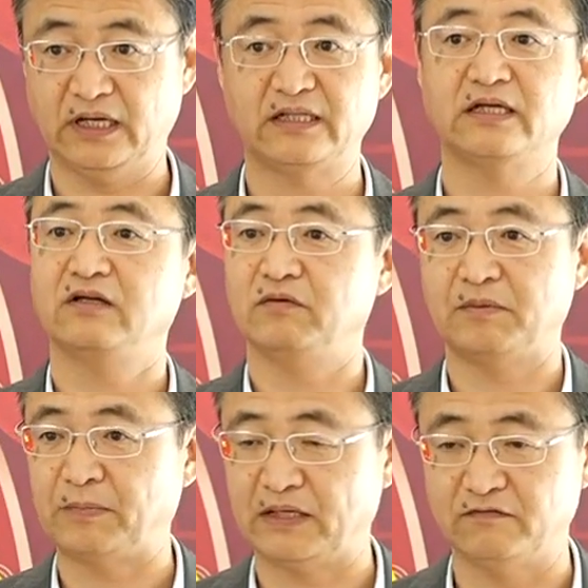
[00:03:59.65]
I think it will
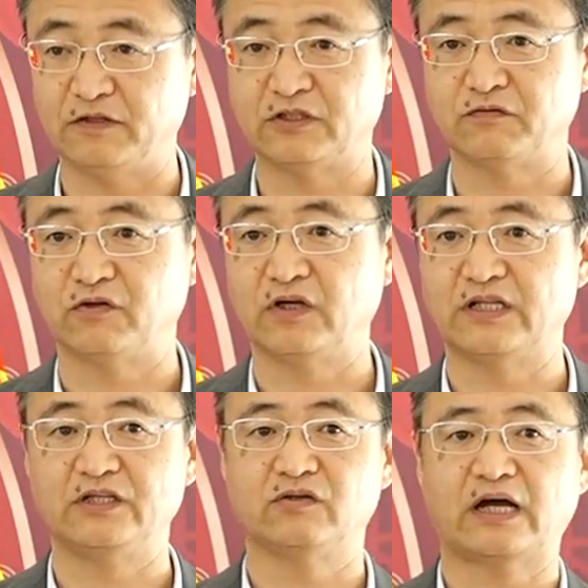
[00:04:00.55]
be benefits for your
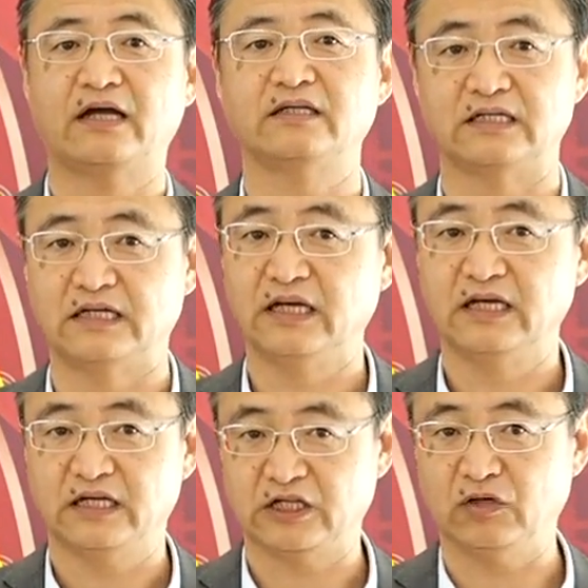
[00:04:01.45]
zero hunger
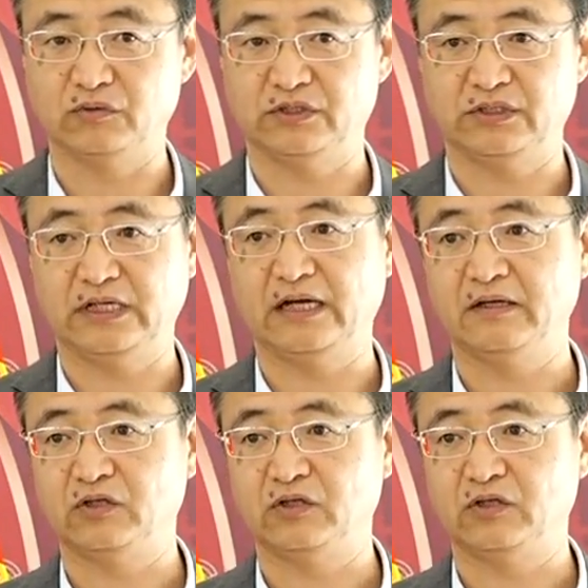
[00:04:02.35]
goals, yeah,